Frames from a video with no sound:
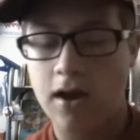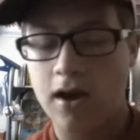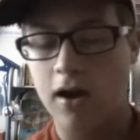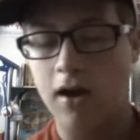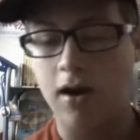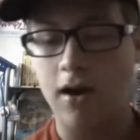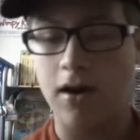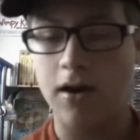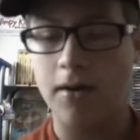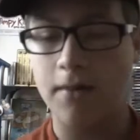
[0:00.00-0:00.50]

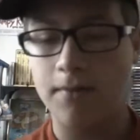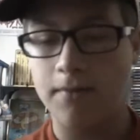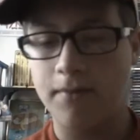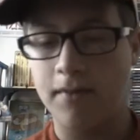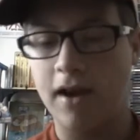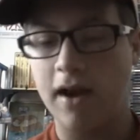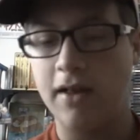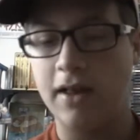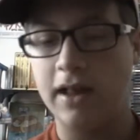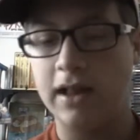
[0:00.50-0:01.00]

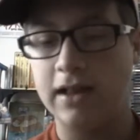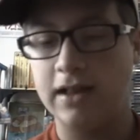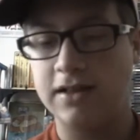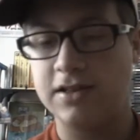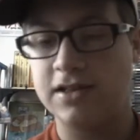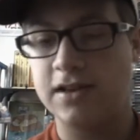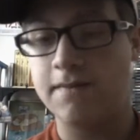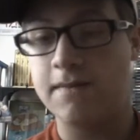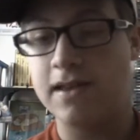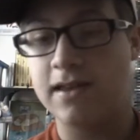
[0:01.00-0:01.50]
I like
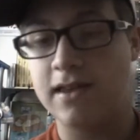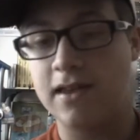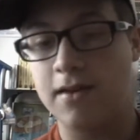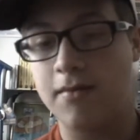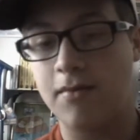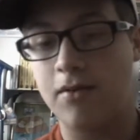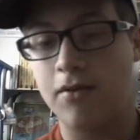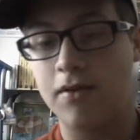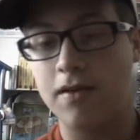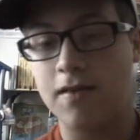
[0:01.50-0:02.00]
Jimmy
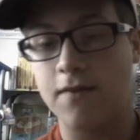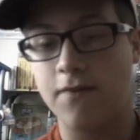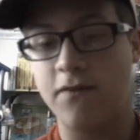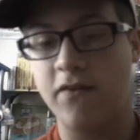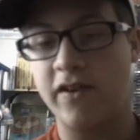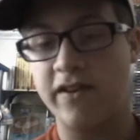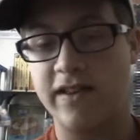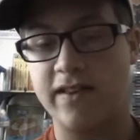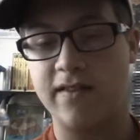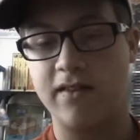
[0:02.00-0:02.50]
Kimmel, he's a
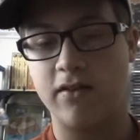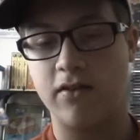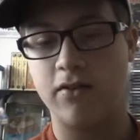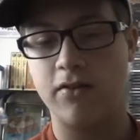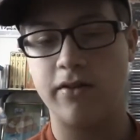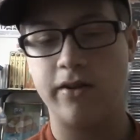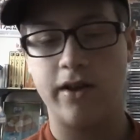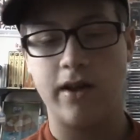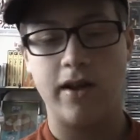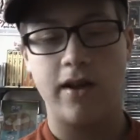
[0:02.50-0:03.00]
funny
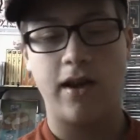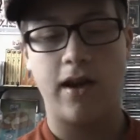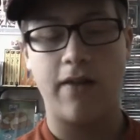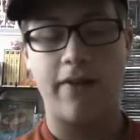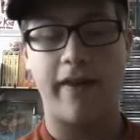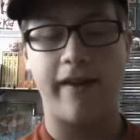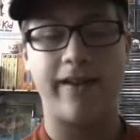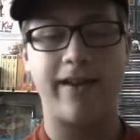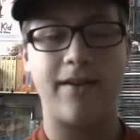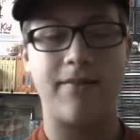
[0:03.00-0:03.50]
dude. I
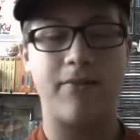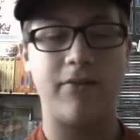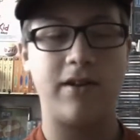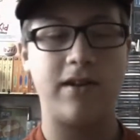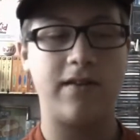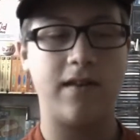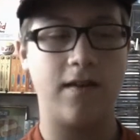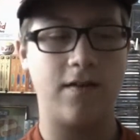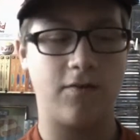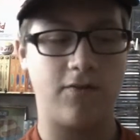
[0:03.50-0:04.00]
like him when
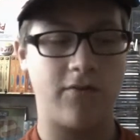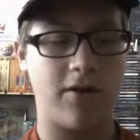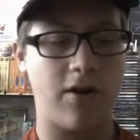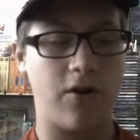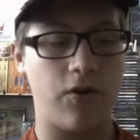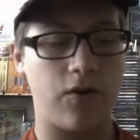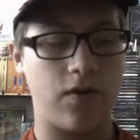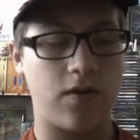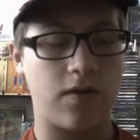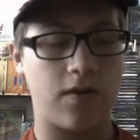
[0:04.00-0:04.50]
he does
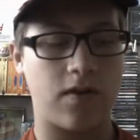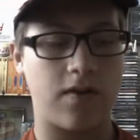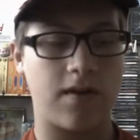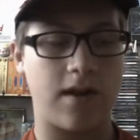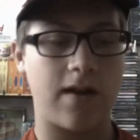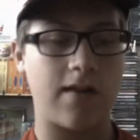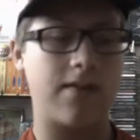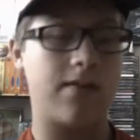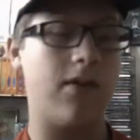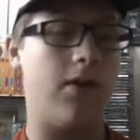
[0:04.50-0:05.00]
roasts.
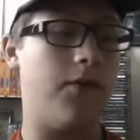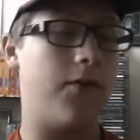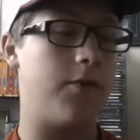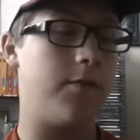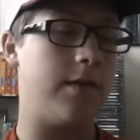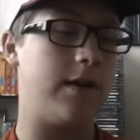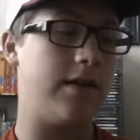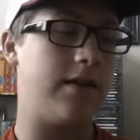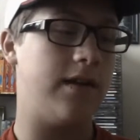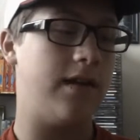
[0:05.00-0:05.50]
Sarah
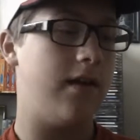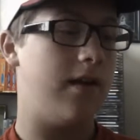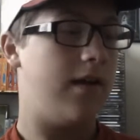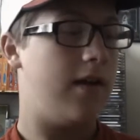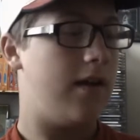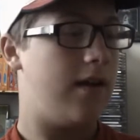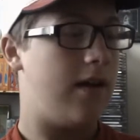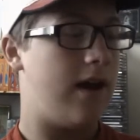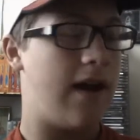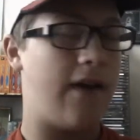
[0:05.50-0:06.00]
Silverman,
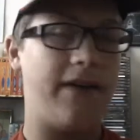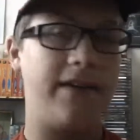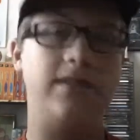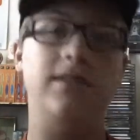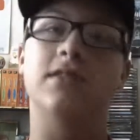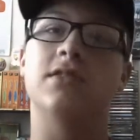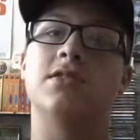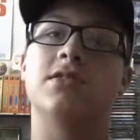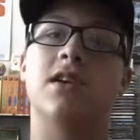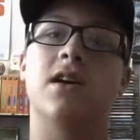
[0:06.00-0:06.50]
I like
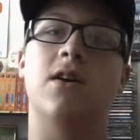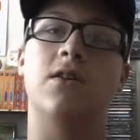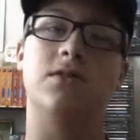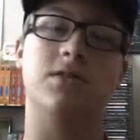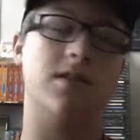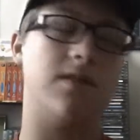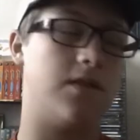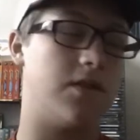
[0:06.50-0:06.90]
the show, she's a